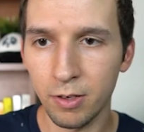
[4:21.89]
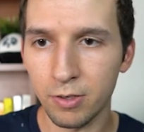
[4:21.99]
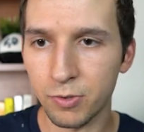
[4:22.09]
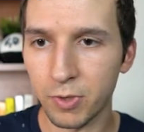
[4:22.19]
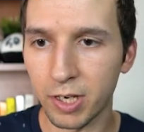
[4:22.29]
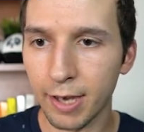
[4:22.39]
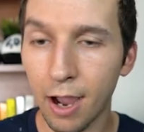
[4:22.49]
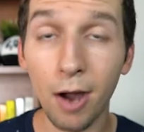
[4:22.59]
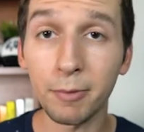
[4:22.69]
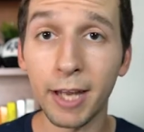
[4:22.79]
Sweet.
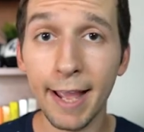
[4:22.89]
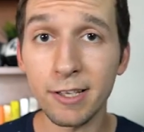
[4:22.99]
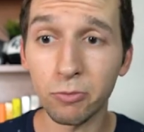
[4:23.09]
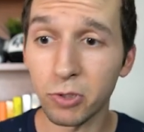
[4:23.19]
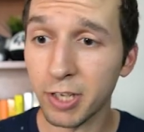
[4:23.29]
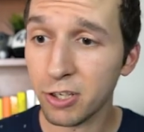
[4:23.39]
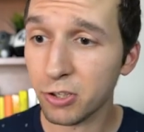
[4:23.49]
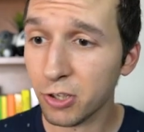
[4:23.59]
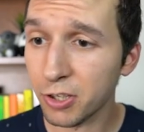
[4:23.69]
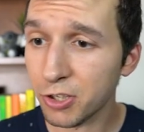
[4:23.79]
Now I'm going to add some rotation
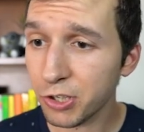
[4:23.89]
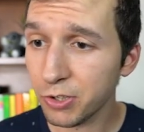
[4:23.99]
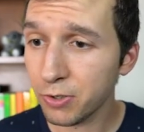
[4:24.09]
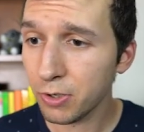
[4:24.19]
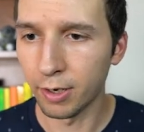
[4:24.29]
to this too.